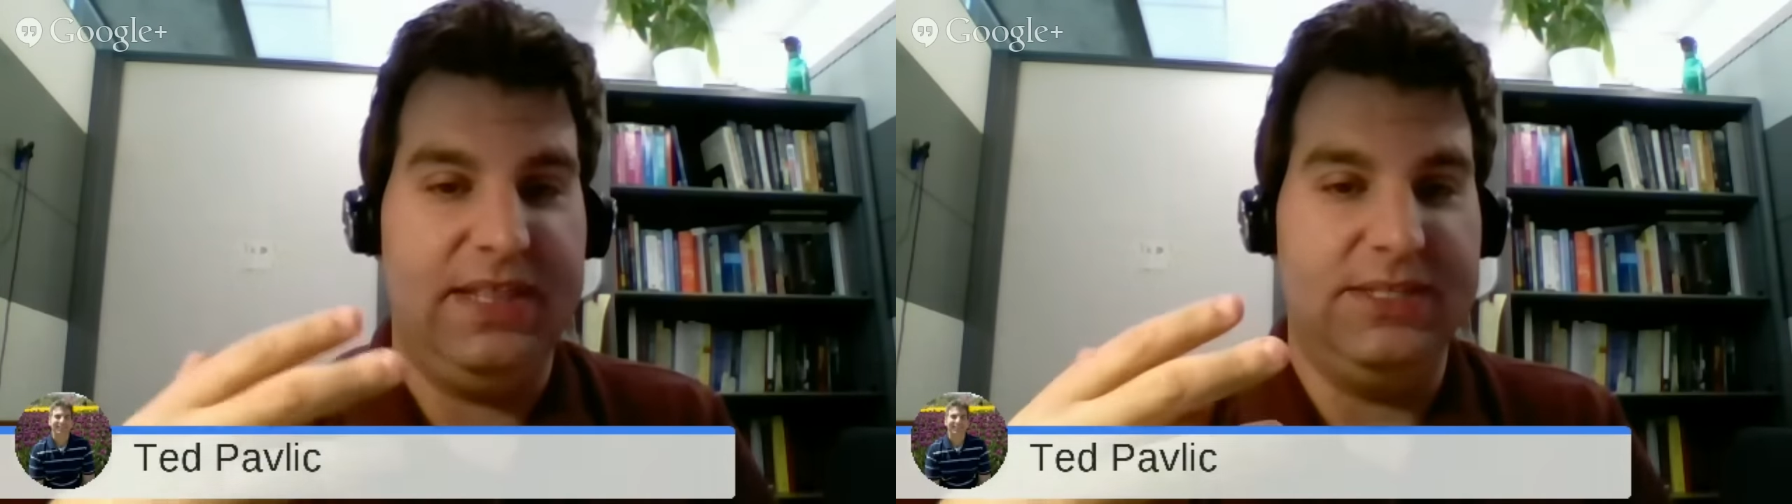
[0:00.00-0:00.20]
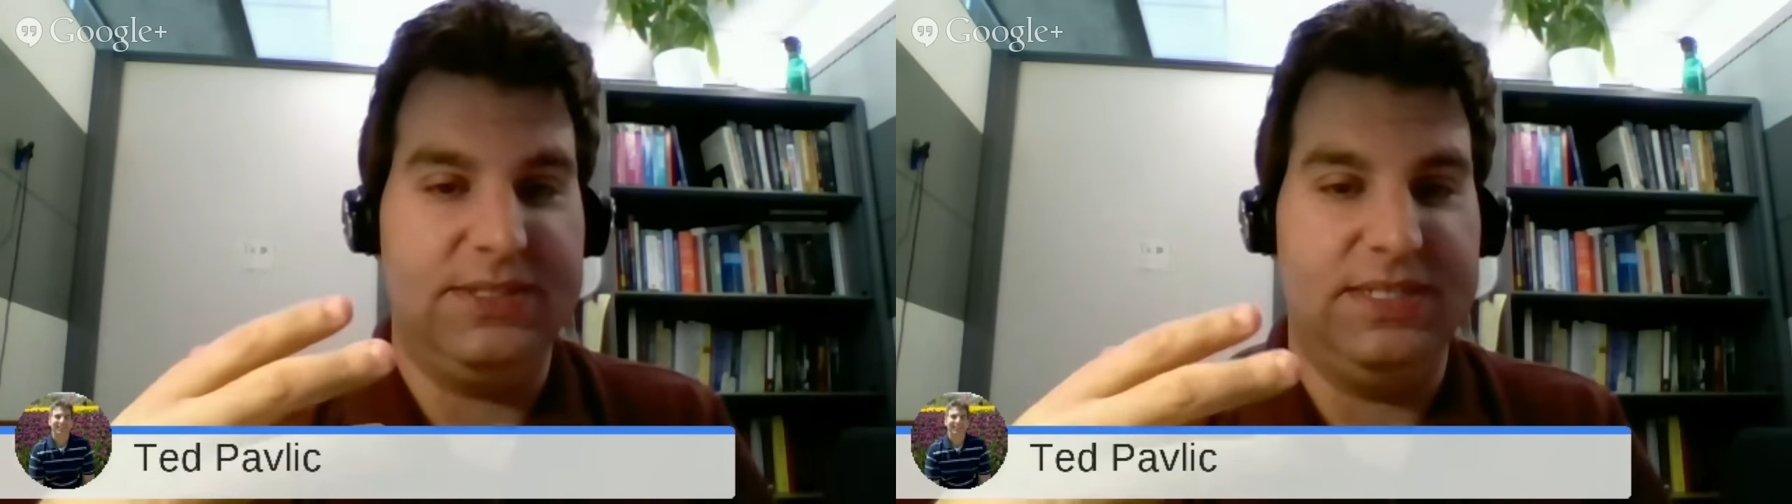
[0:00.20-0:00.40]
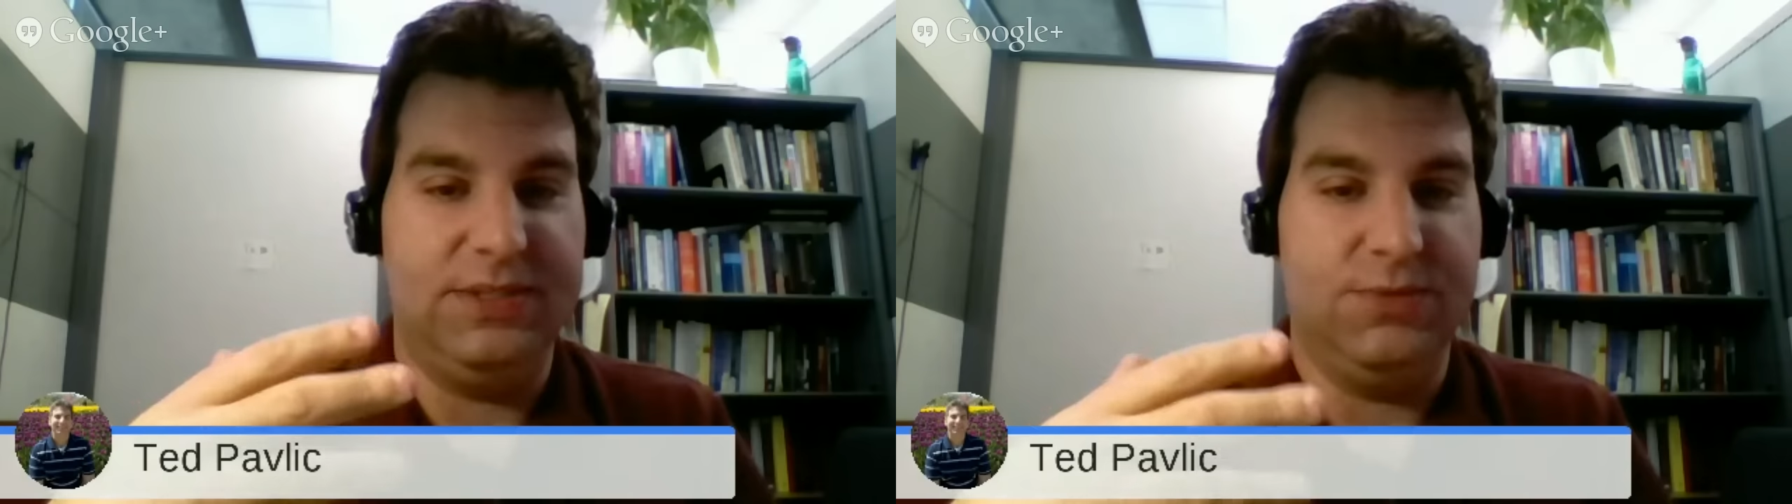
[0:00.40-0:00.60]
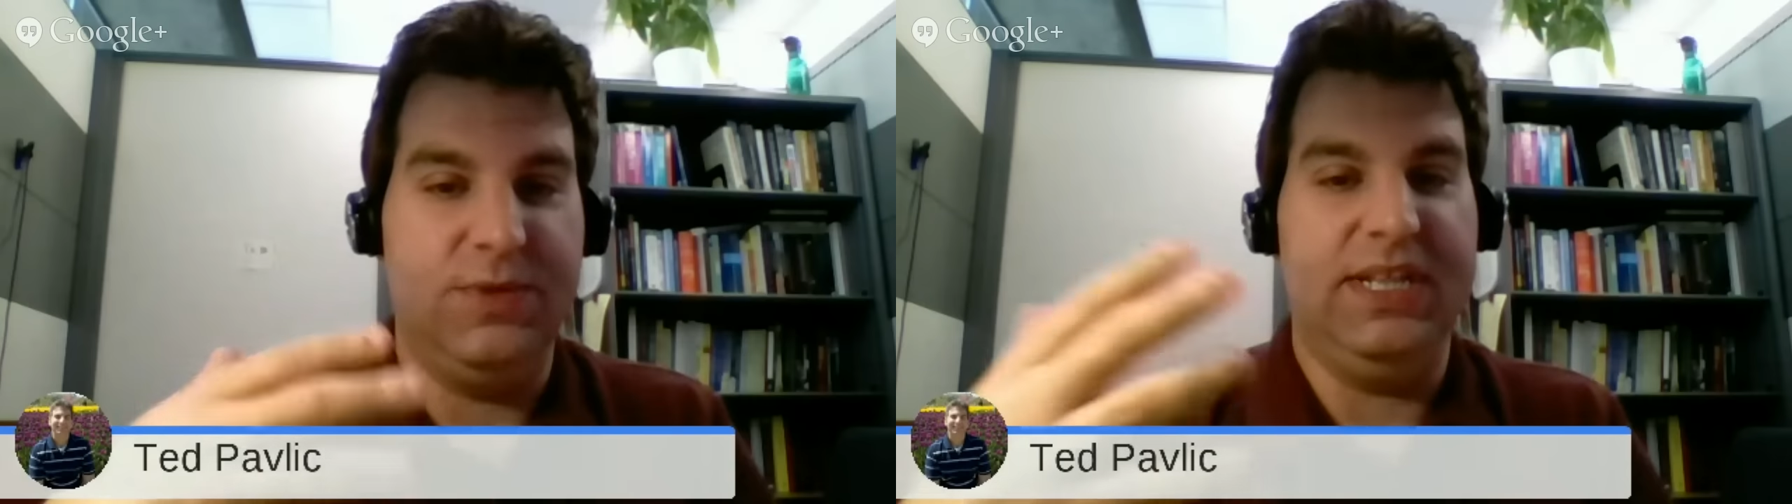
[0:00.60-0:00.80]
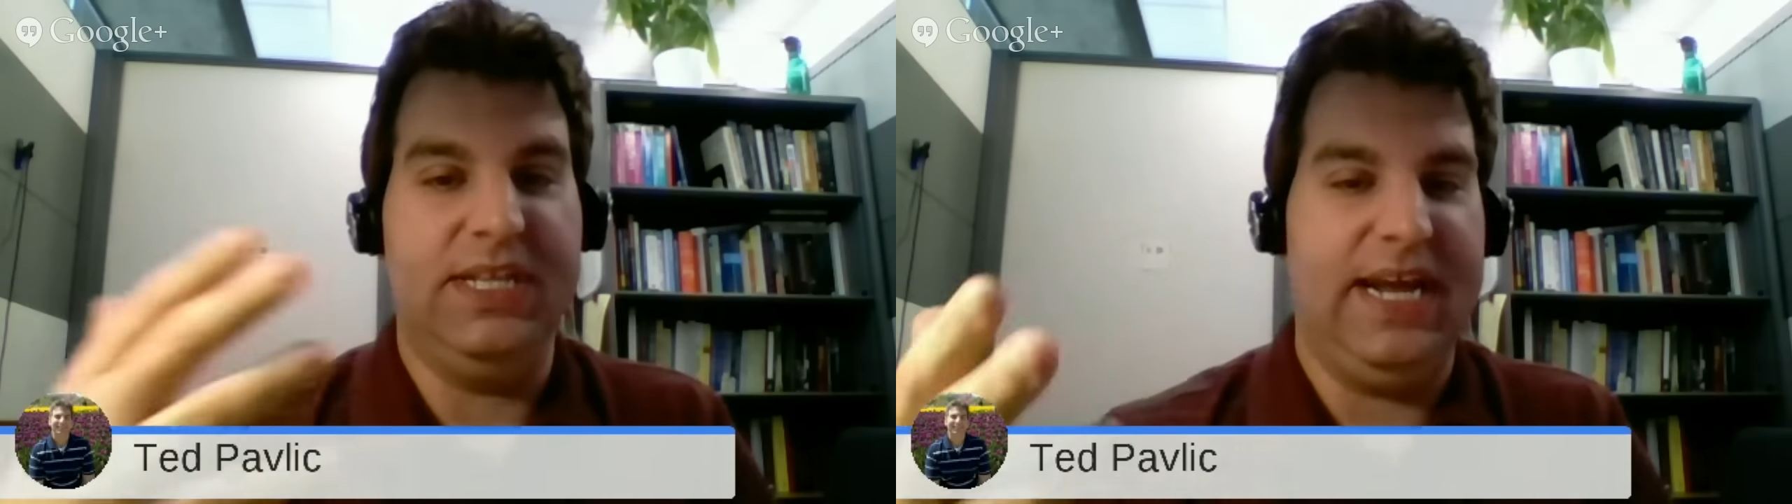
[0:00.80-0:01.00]
these
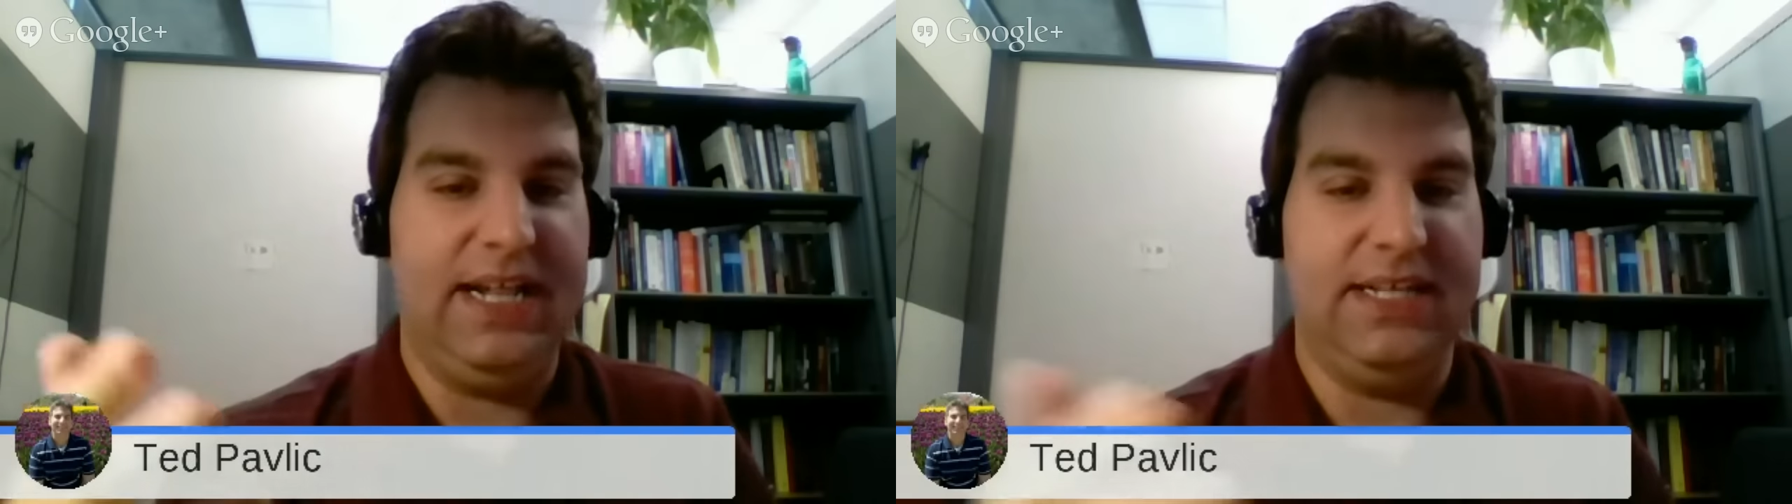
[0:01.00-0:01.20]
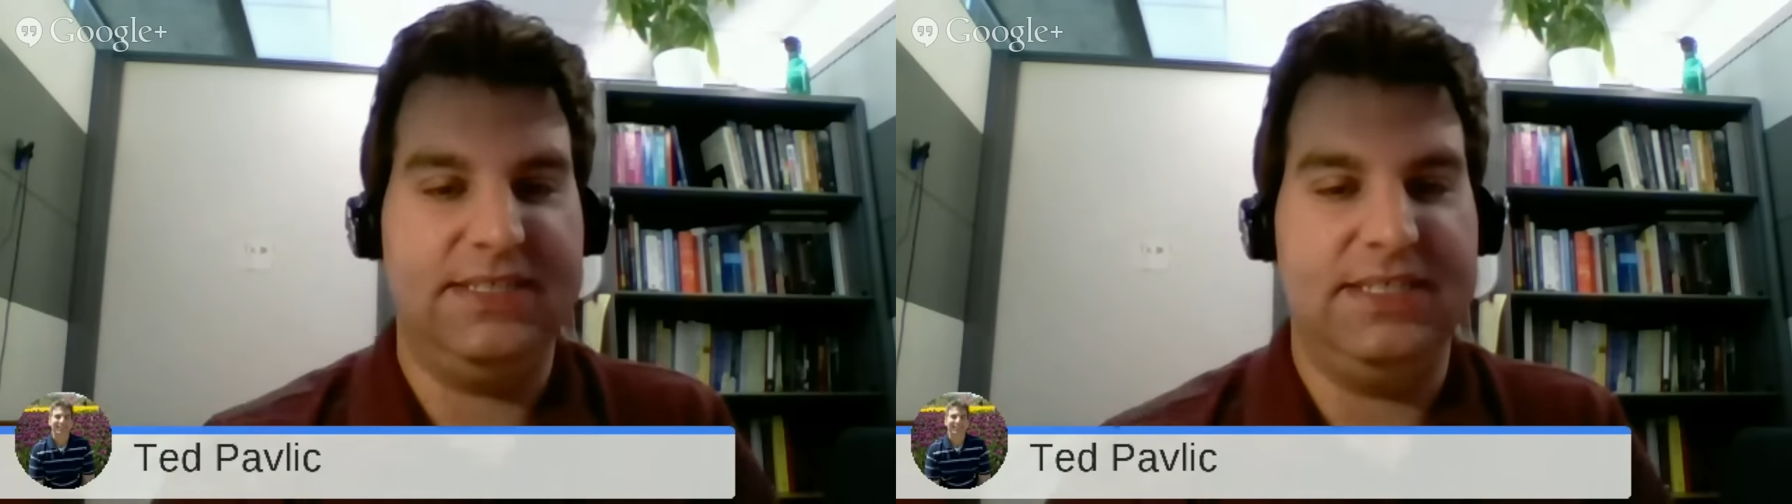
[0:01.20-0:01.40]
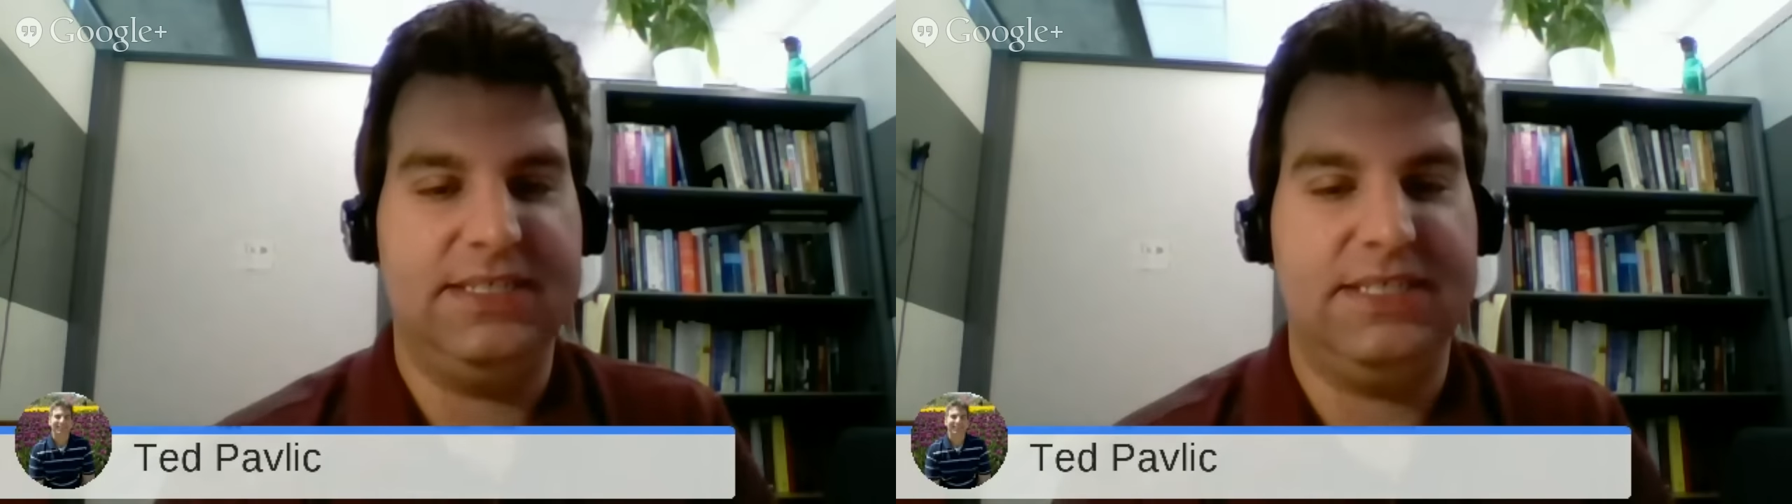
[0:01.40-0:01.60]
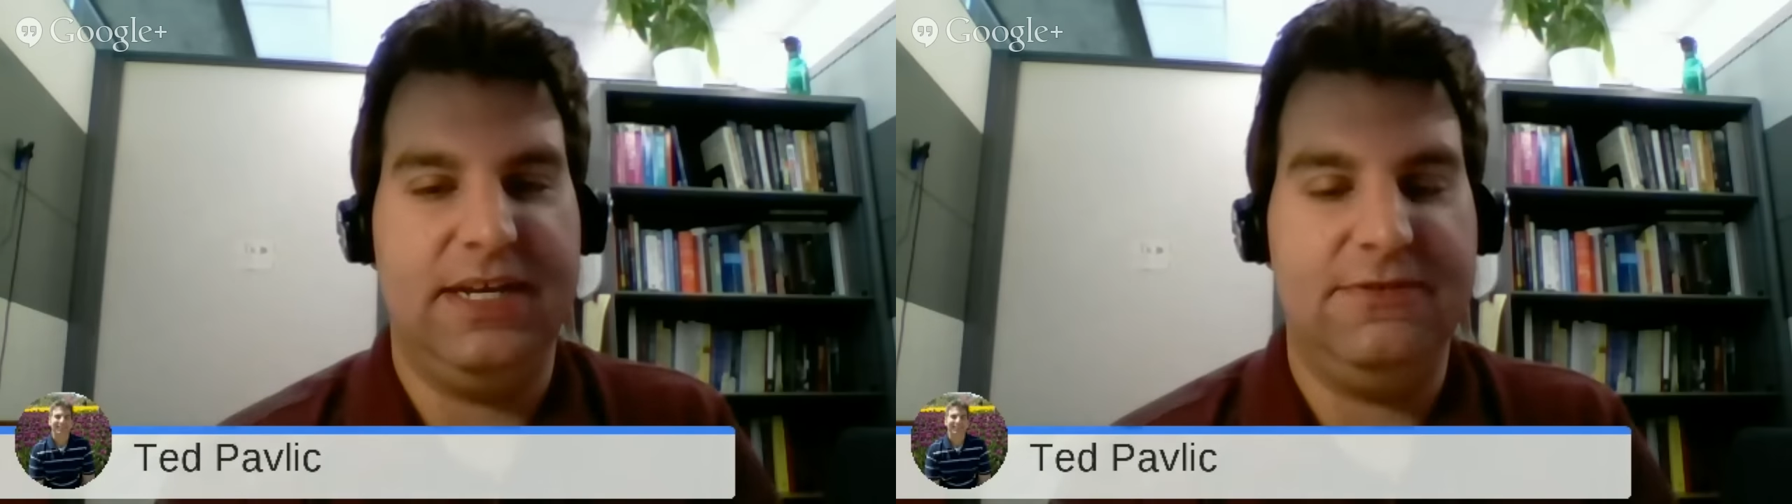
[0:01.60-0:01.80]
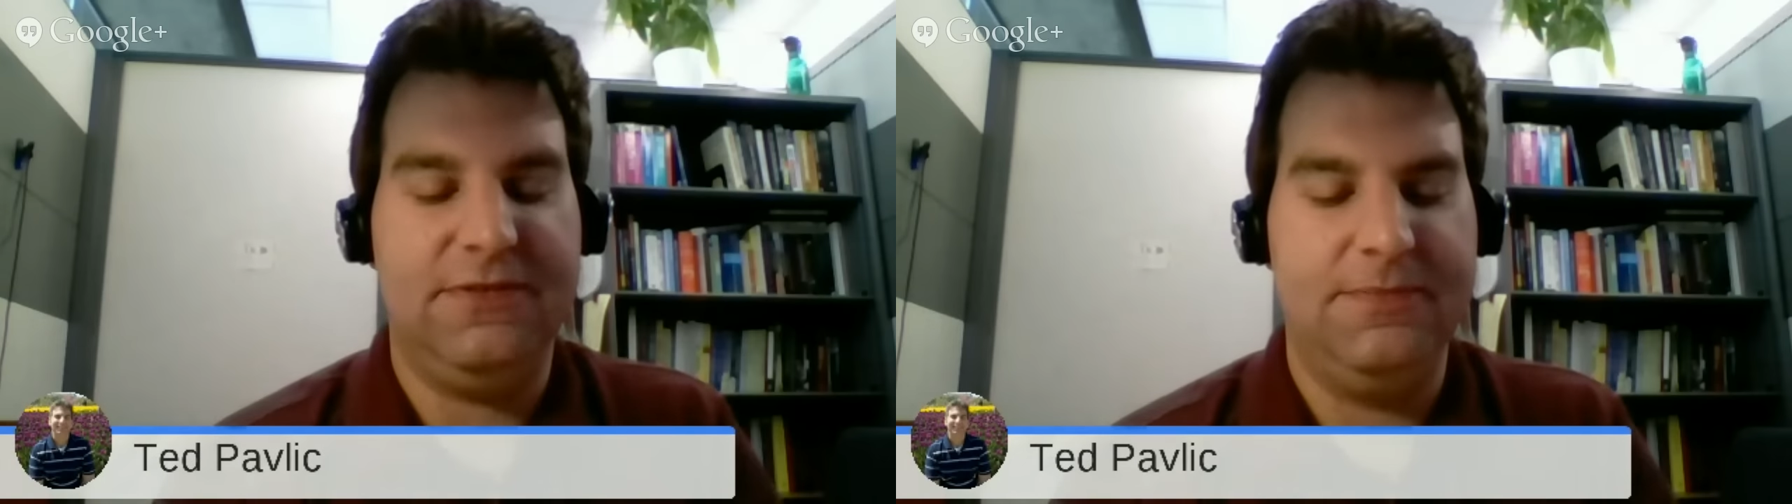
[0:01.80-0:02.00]
real analysis stuff.